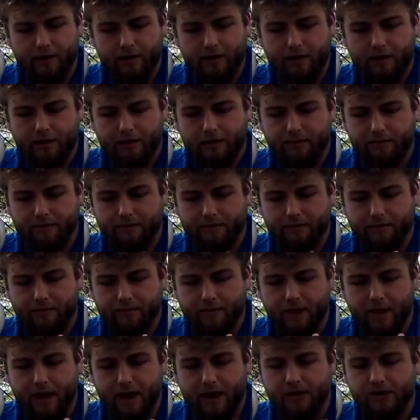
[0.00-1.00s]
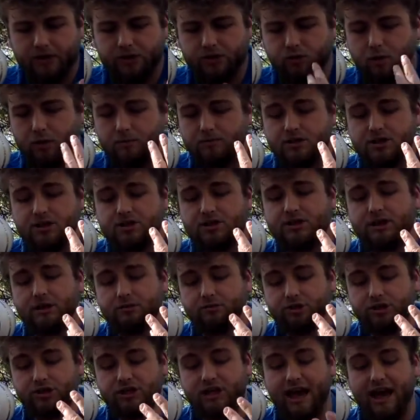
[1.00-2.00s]
I had swum since I
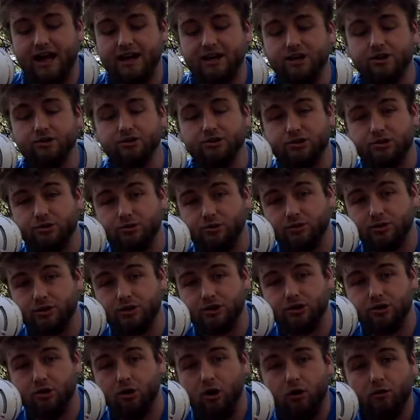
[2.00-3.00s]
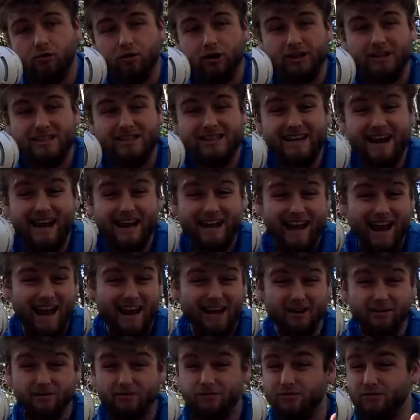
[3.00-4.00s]
was 10 years old, so over a
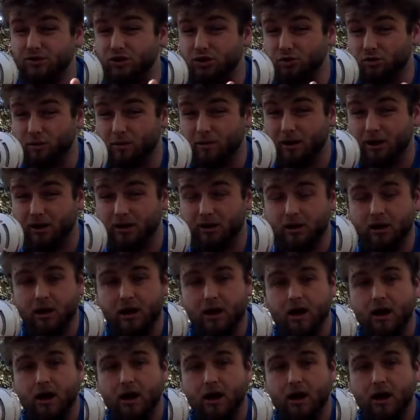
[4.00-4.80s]
decade of swimming.